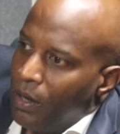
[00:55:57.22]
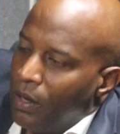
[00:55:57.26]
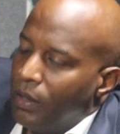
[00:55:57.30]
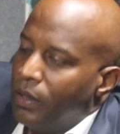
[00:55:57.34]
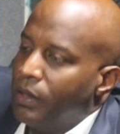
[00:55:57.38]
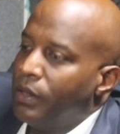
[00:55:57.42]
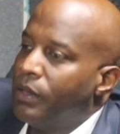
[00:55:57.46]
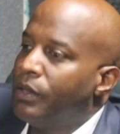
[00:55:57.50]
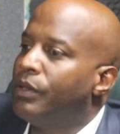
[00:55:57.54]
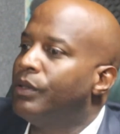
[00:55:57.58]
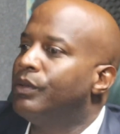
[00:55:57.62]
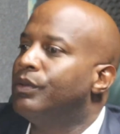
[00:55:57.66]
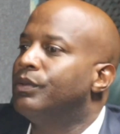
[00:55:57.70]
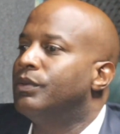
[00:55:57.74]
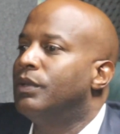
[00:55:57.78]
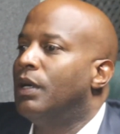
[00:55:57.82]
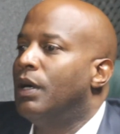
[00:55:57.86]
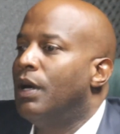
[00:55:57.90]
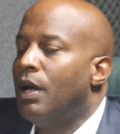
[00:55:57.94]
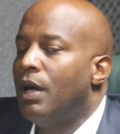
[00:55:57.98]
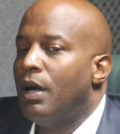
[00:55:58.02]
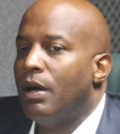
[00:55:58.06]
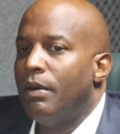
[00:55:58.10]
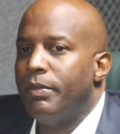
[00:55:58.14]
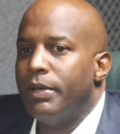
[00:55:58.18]
You know,
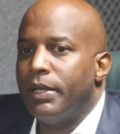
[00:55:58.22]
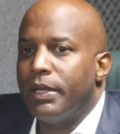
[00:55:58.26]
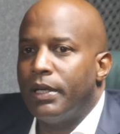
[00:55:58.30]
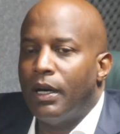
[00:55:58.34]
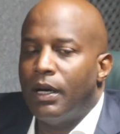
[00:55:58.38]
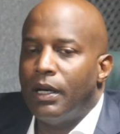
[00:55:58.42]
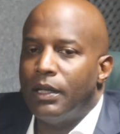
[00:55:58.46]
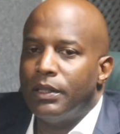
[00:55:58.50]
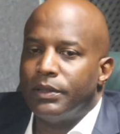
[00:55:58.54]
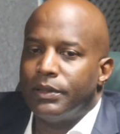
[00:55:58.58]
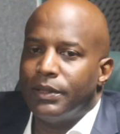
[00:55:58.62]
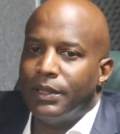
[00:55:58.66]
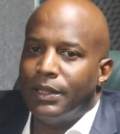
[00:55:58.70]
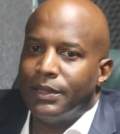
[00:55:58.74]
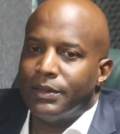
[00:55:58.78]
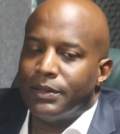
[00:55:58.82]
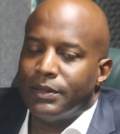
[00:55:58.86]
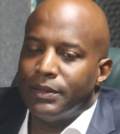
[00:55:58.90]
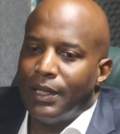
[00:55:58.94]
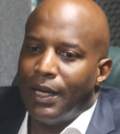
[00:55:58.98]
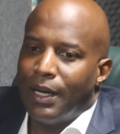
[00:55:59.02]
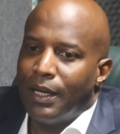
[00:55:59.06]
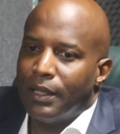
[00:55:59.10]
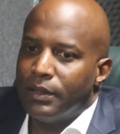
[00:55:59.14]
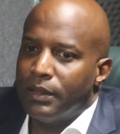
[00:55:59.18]
because it's
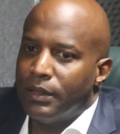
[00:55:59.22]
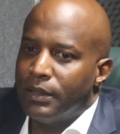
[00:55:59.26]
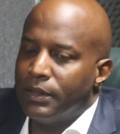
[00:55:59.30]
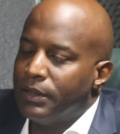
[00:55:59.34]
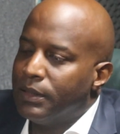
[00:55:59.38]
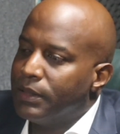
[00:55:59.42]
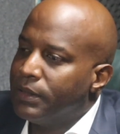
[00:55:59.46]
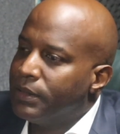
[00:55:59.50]
not an